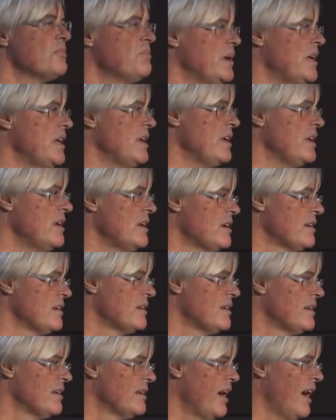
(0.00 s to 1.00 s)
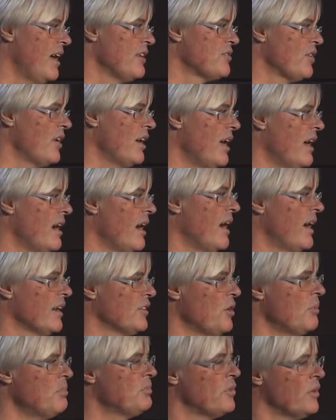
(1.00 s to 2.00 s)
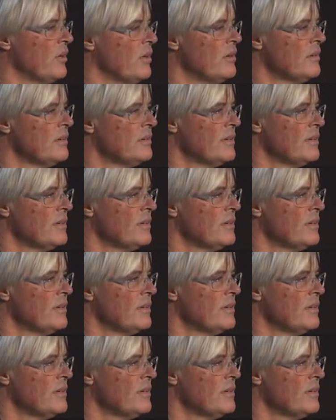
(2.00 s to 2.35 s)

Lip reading: be as an AI adopter,